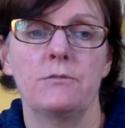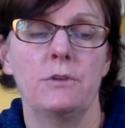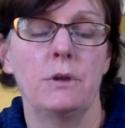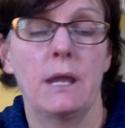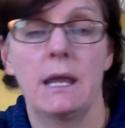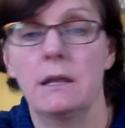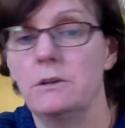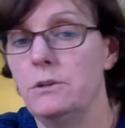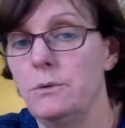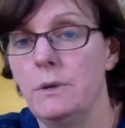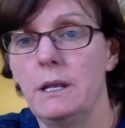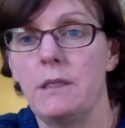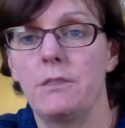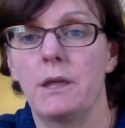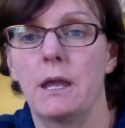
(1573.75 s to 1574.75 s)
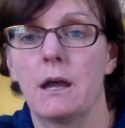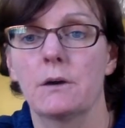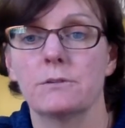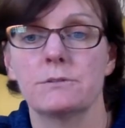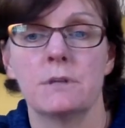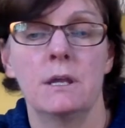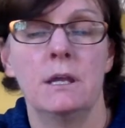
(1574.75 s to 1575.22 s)
If you can't do anything
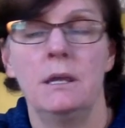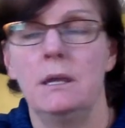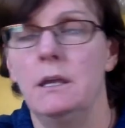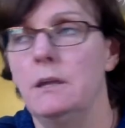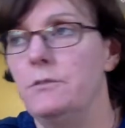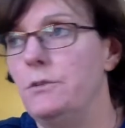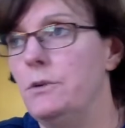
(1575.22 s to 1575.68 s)
else, if